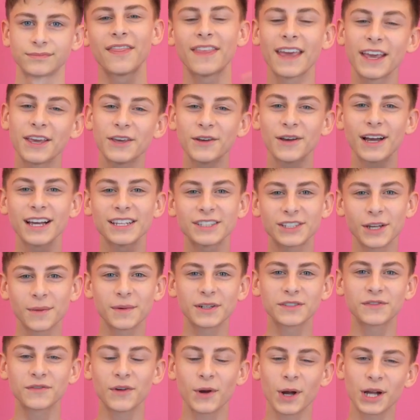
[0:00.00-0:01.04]
Thank you guys so
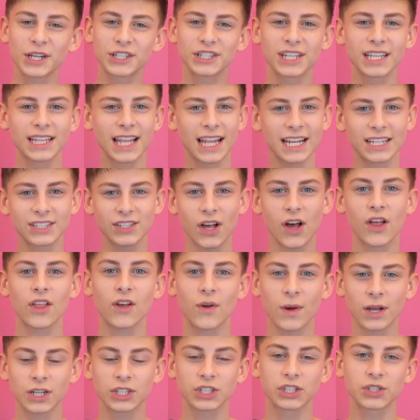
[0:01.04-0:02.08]
much for watching. That is all the
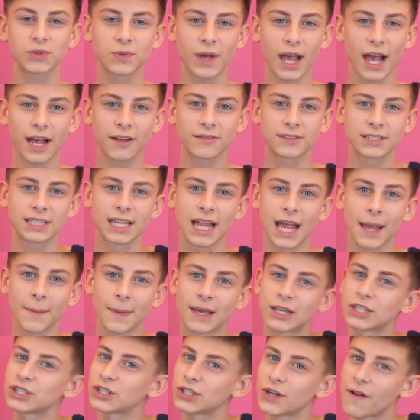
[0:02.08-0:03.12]
questions we have today.
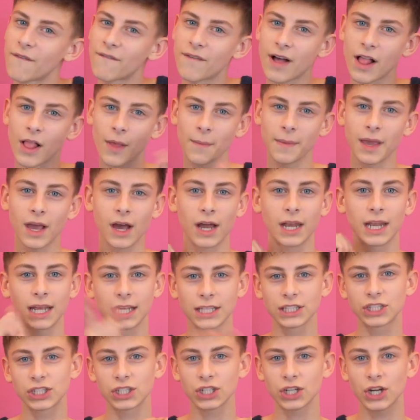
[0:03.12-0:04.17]
Make sure to follow me on
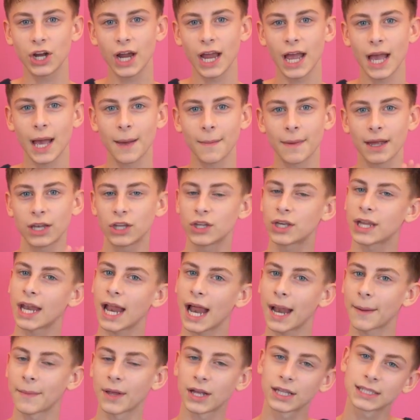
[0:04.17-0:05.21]
Instagram and you can
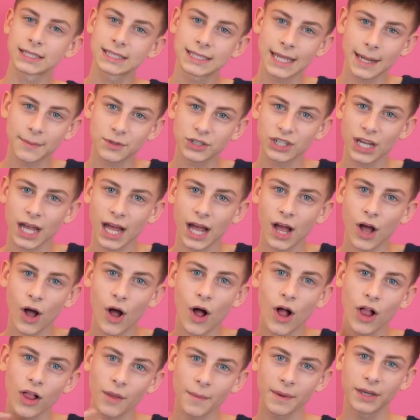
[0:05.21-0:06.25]
add me on Snapchat.
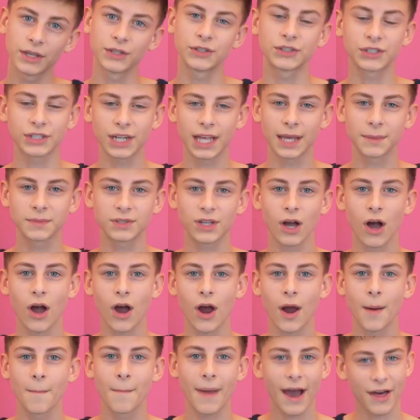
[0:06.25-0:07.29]
All of my usernames
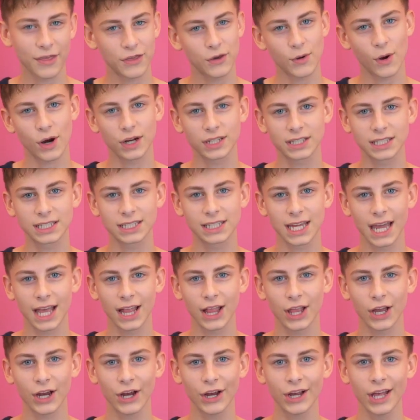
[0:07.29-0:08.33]
are Matthew RC
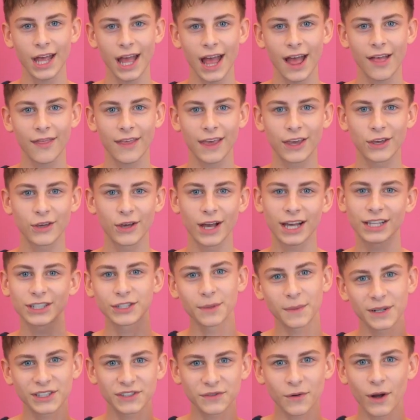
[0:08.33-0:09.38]
Taylor. Thank you guys
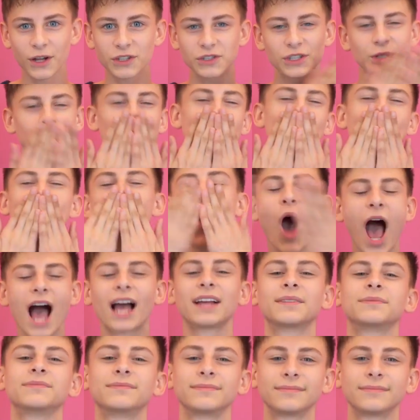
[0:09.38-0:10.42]
so much for watching. Mwah!